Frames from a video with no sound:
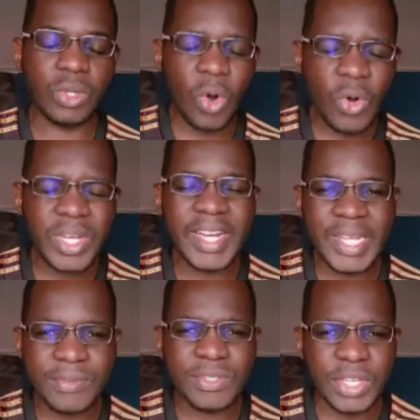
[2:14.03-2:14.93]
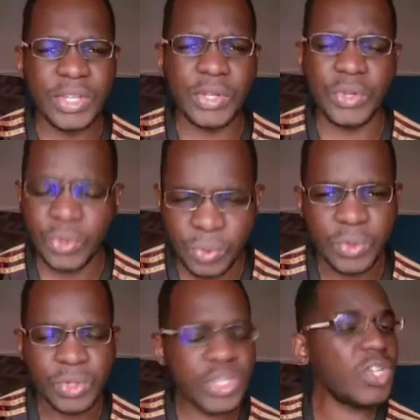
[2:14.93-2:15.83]
God lives in you.
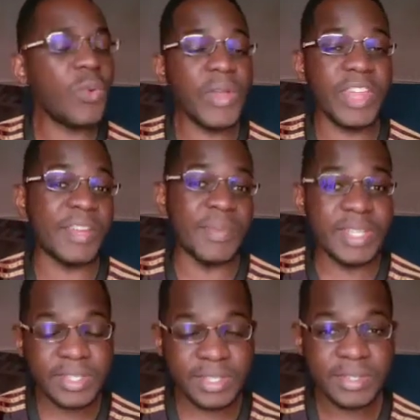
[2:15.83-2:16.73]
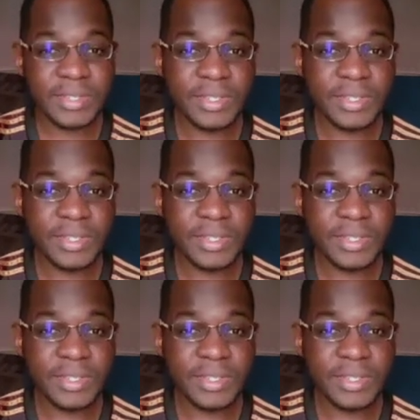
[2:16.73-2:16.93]
Do you know what that means?